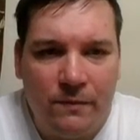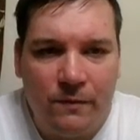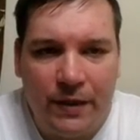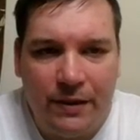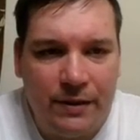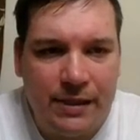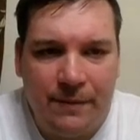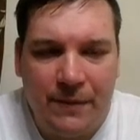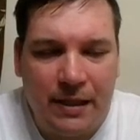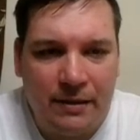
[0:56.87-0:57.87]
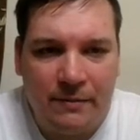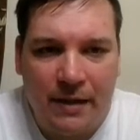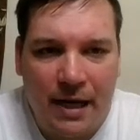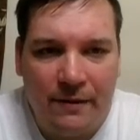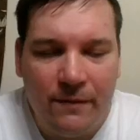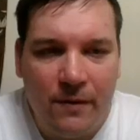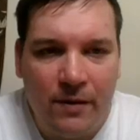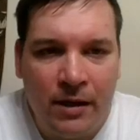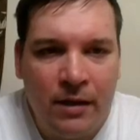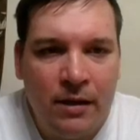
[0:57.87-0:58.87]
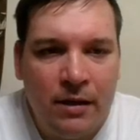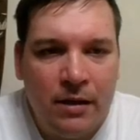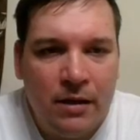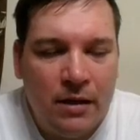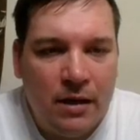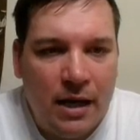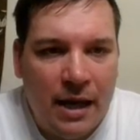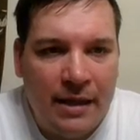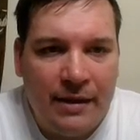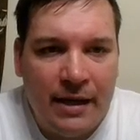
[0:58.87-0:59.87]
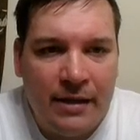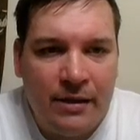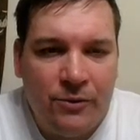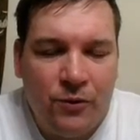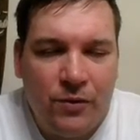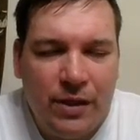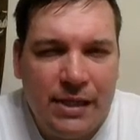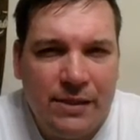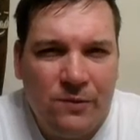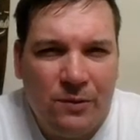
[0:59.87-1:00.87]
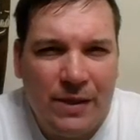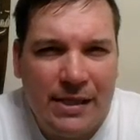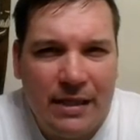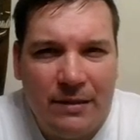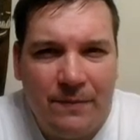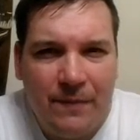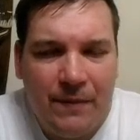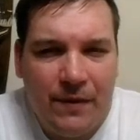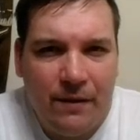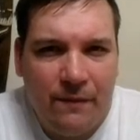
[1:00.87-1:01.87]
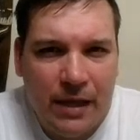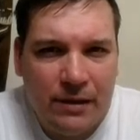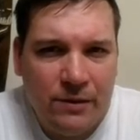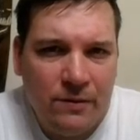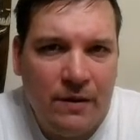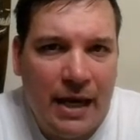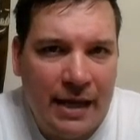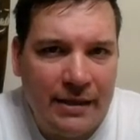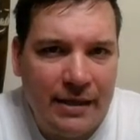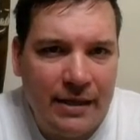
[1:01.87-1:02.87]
we do the same thing, add for, and then this is where we set up the value and the